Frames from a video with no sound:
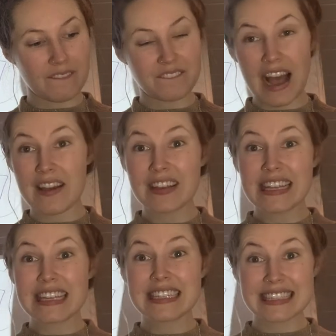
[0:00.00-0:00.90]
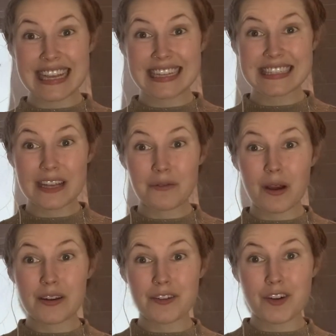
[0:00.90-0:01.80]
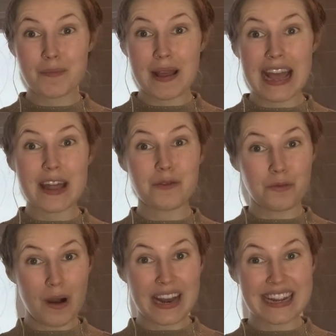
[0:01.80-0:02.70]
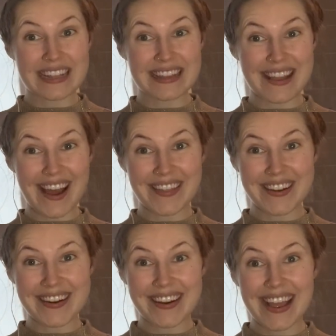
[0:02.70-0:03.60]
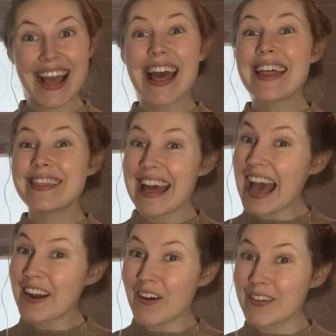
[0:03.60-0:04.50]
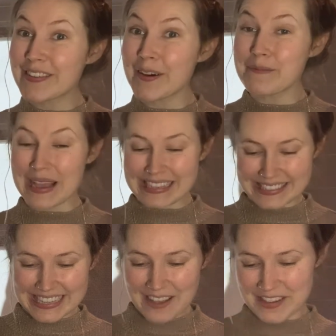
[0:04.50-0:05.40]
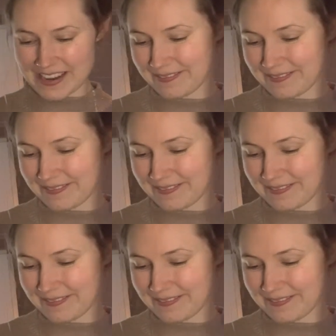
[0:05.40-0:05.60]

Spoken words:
5, 6 in one group and 1 in the other. That also makes 7.